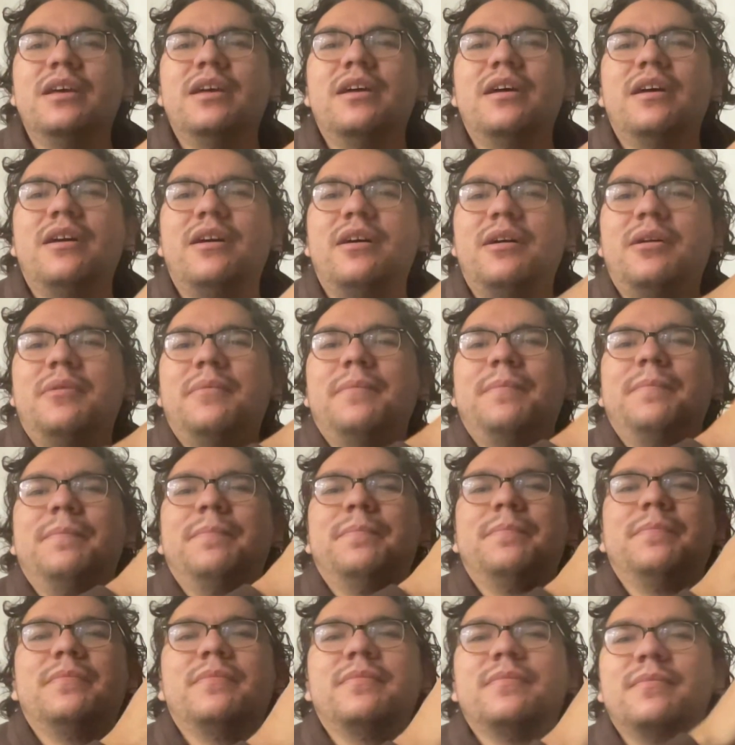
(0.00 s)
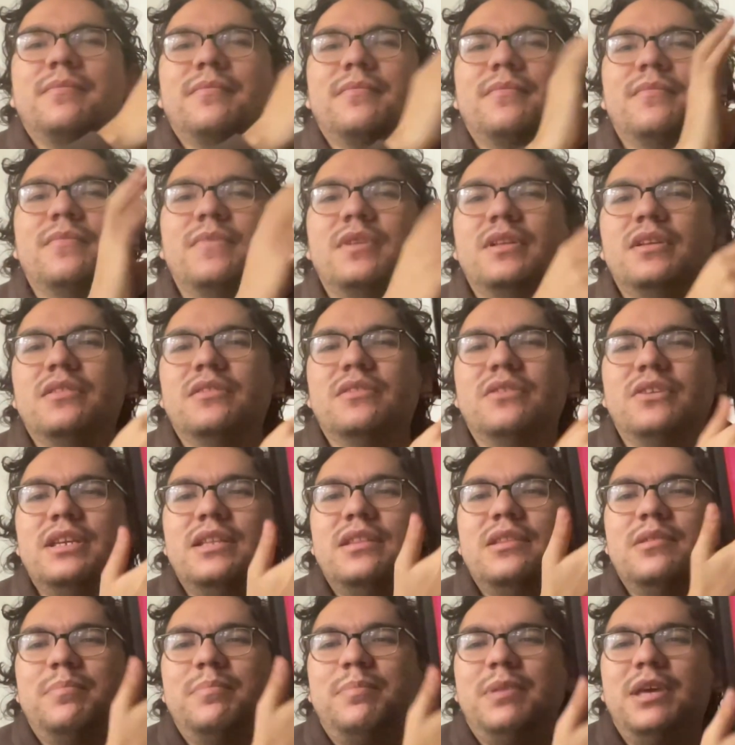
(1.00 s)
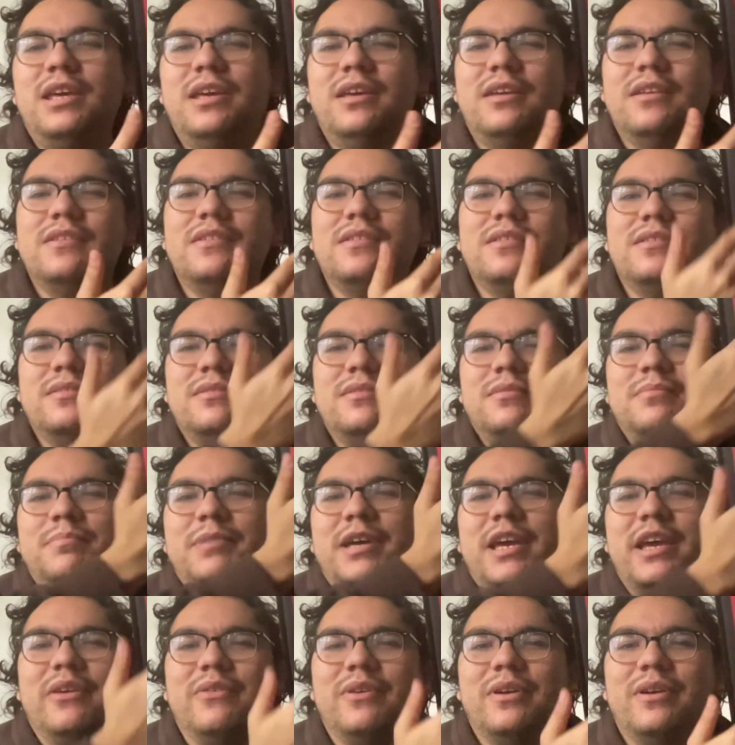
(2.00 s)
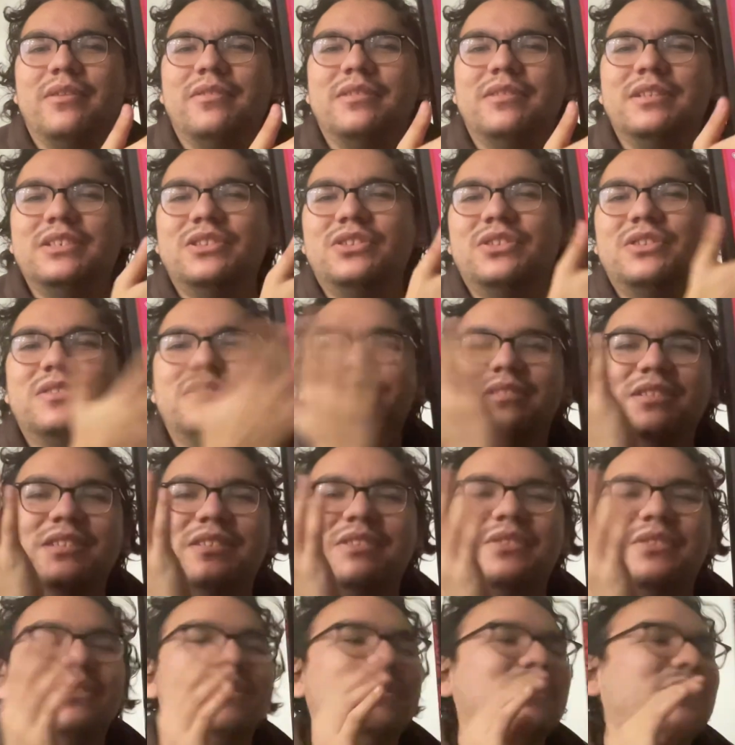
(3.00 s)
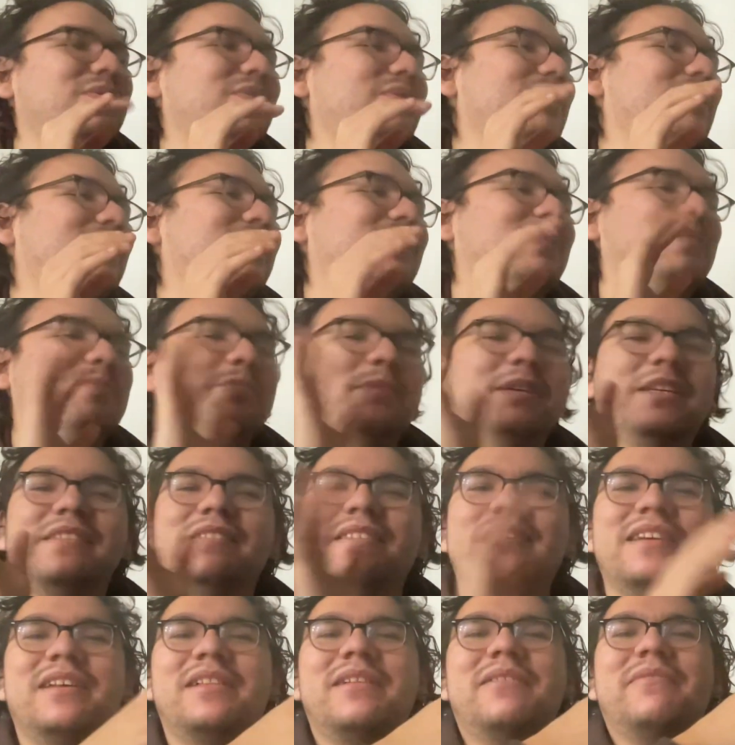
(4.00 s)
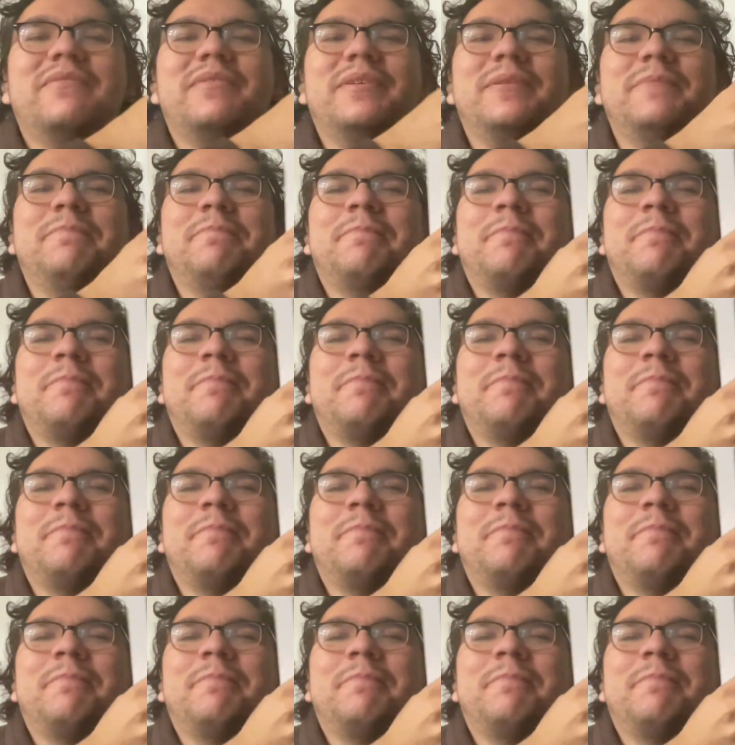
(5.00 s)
Um, Look at the pink background. It's amazing. I love it.